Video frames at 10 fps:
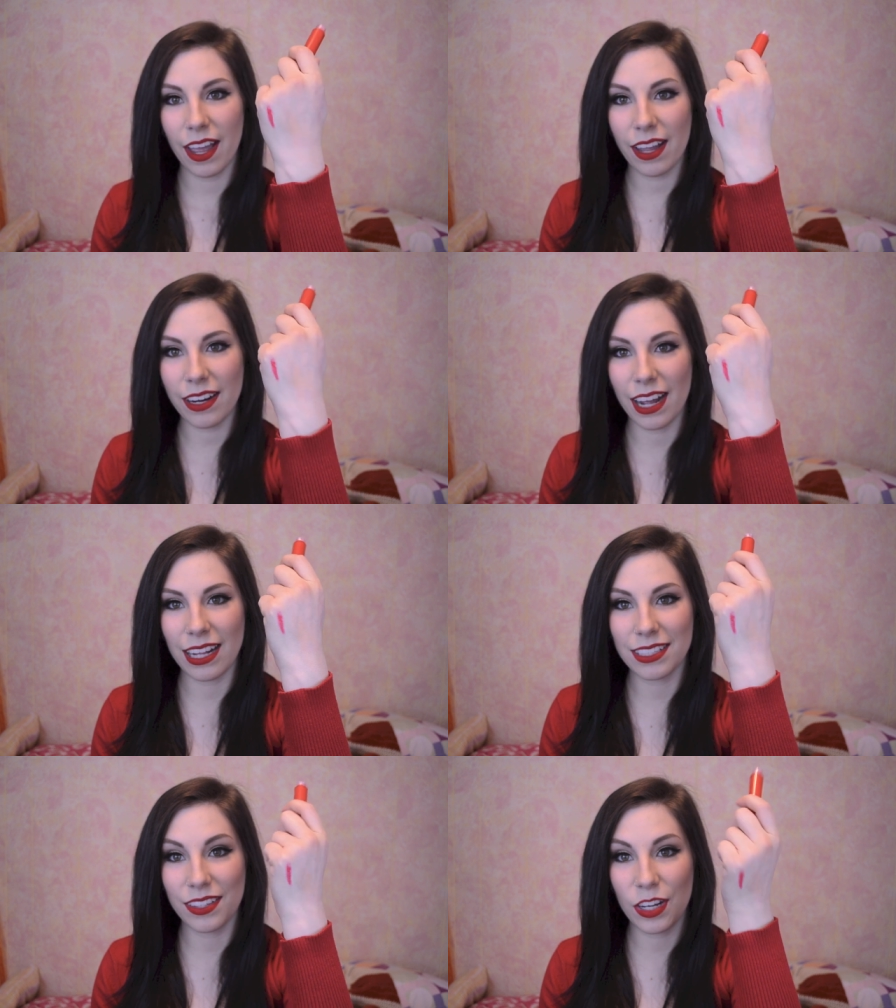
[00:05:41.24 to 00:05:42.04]
And yeah,
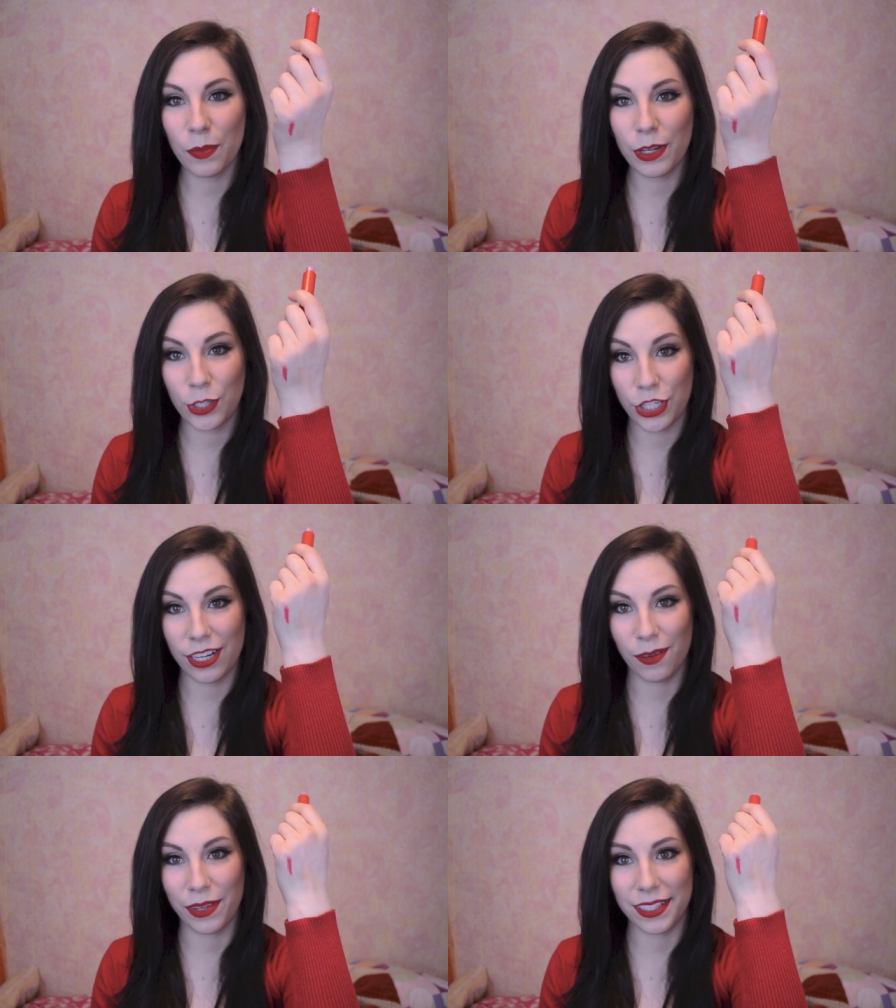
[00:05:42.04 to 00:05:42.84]
it's a little bit
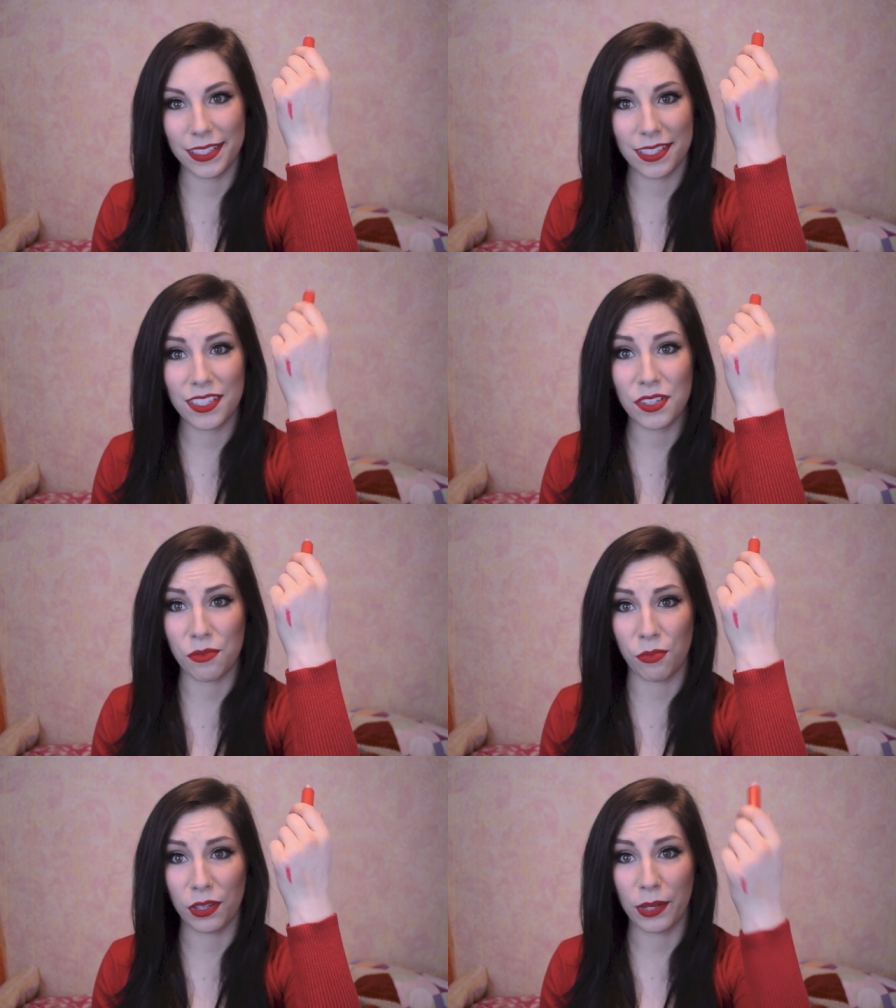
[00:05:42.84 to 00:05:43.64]
sheer, but it's still
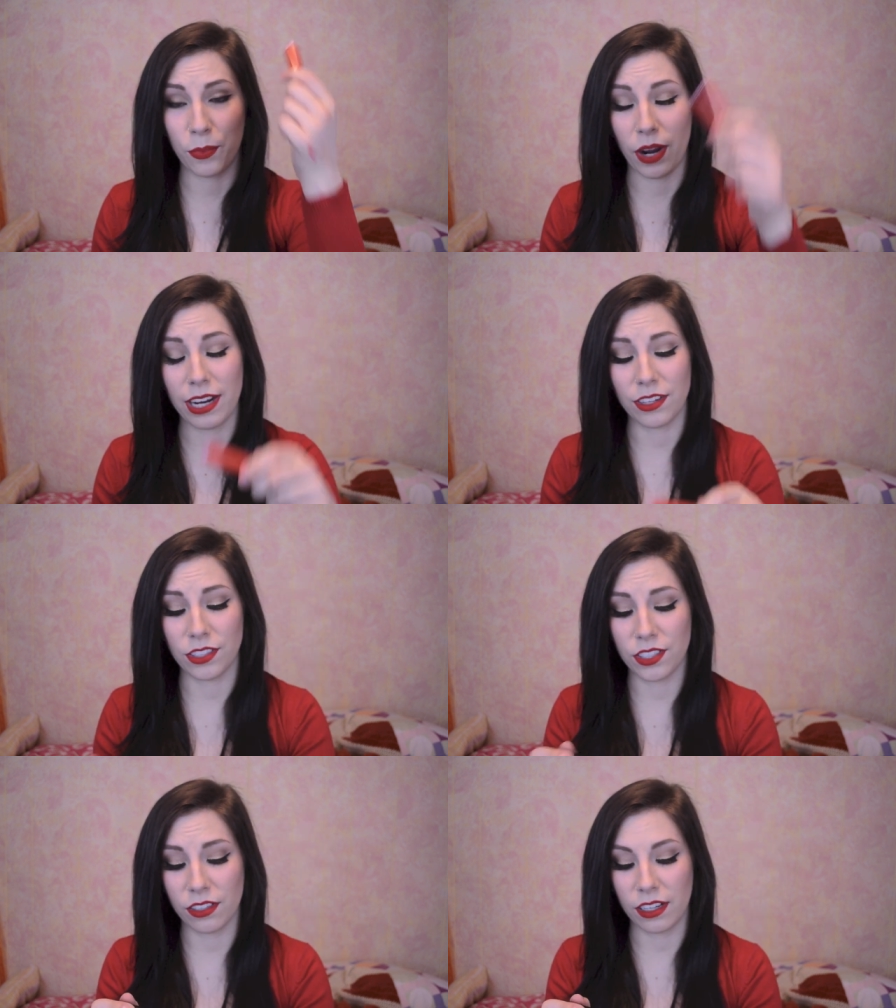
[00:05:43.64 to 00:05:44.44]
really bright and you're
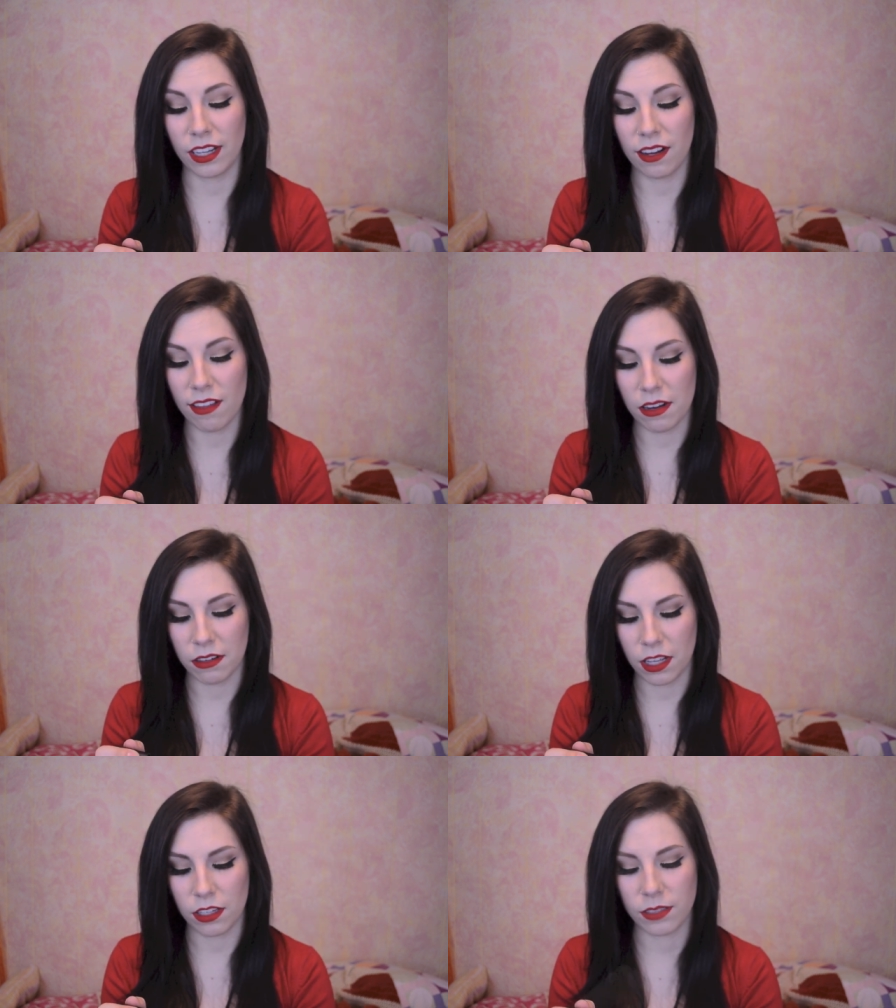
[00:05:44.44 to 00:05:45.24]
still going to get a lot of
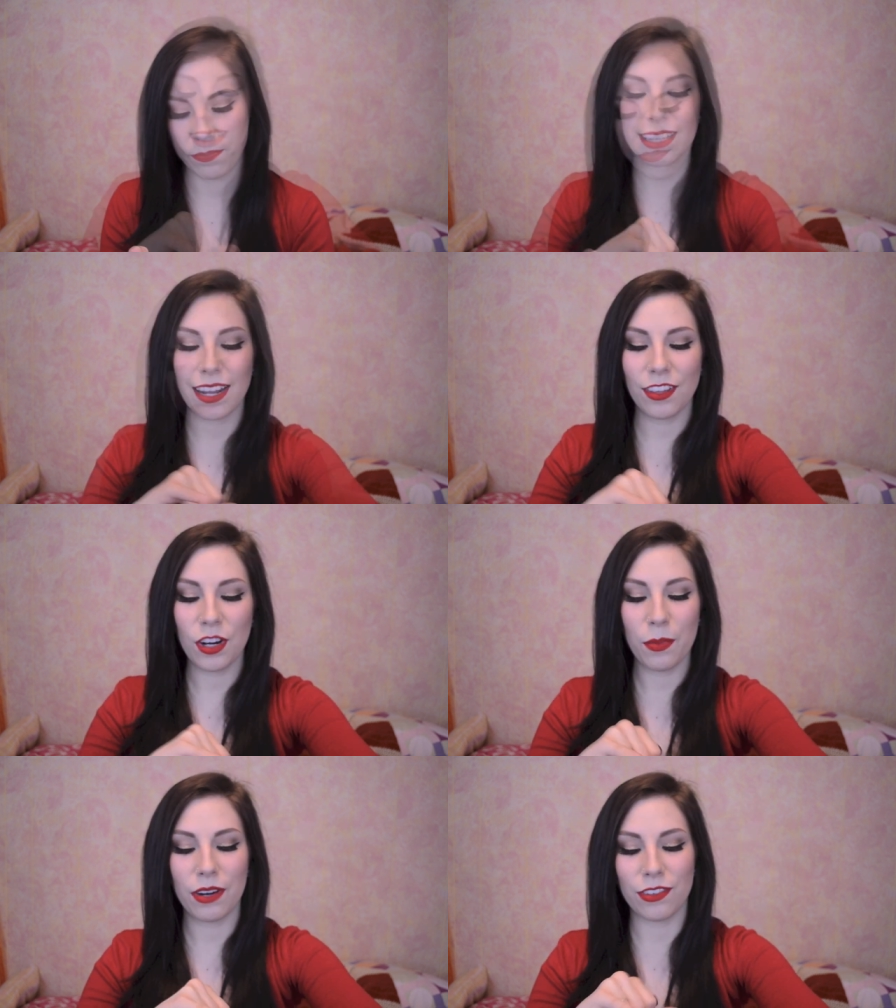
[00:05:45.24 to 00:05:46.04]
color. It's got a
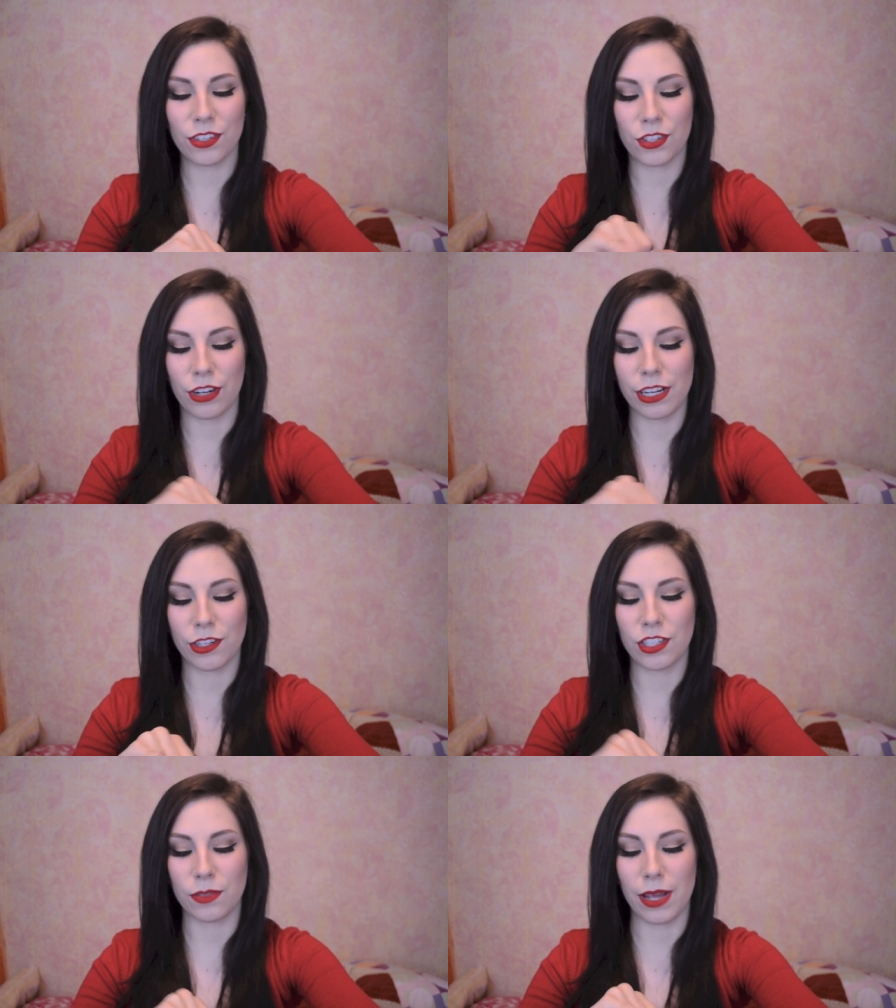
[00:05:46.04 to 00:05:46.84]
little bit of a
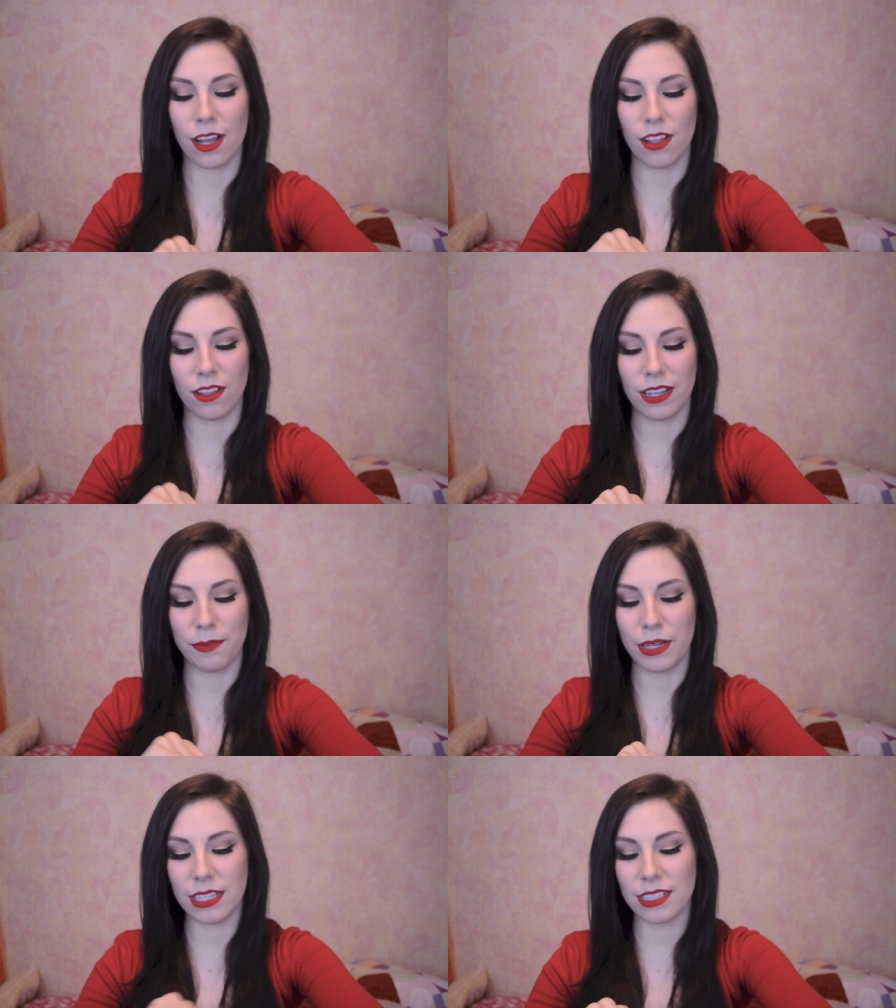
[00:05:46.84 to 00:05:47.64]
strange smell,
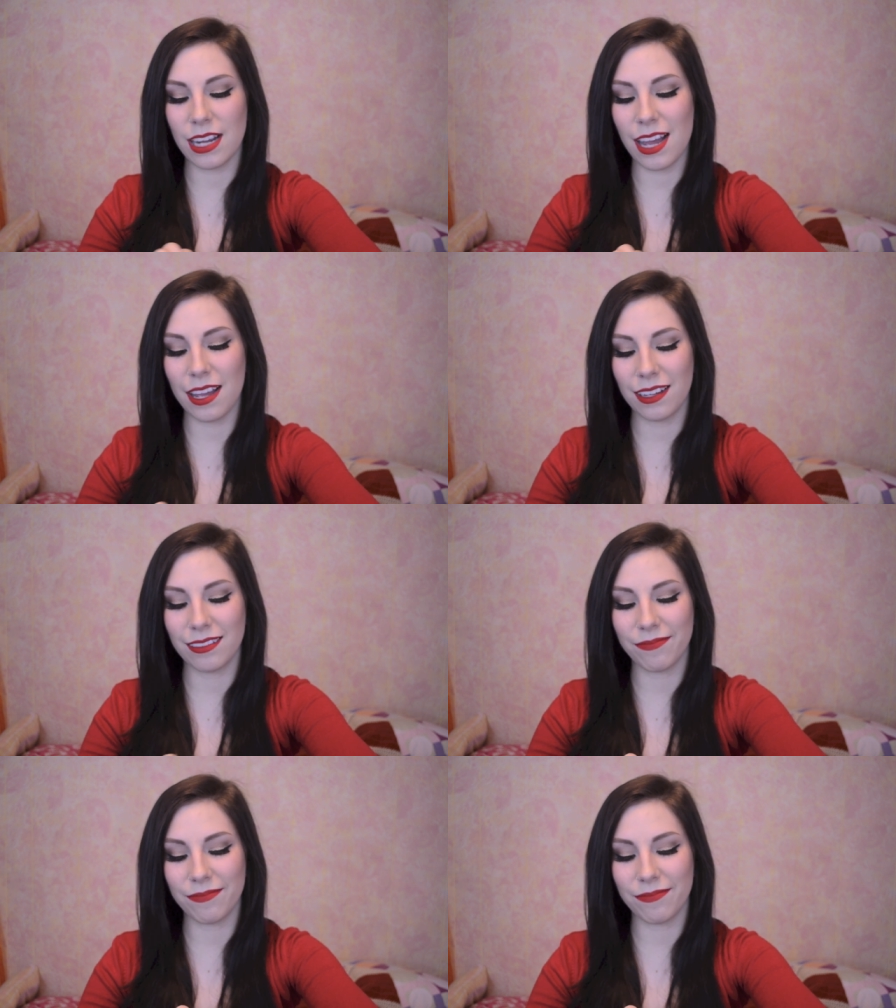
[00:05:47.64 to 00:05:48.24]
but it's not,